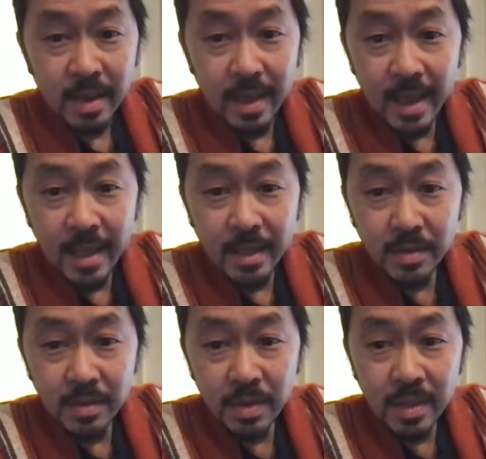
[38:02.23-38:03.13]
and so
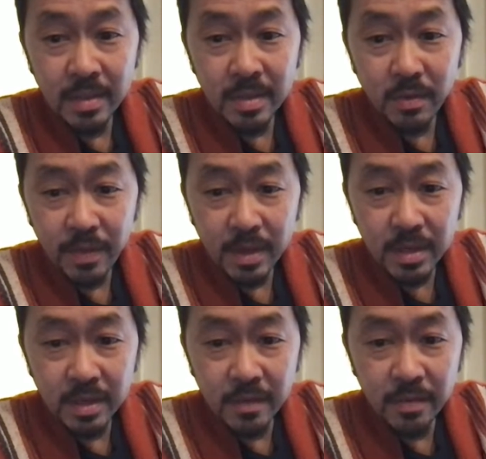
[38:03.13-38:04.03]
it's this
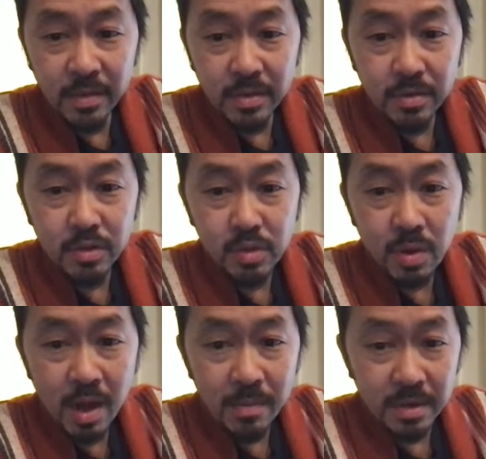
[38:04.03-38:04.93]
reflection of this
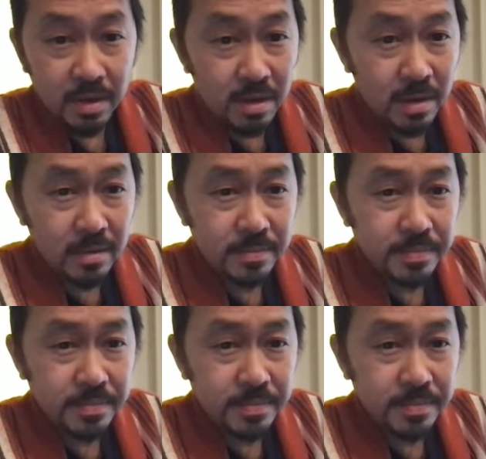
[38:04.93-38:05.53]
trauma, y'all.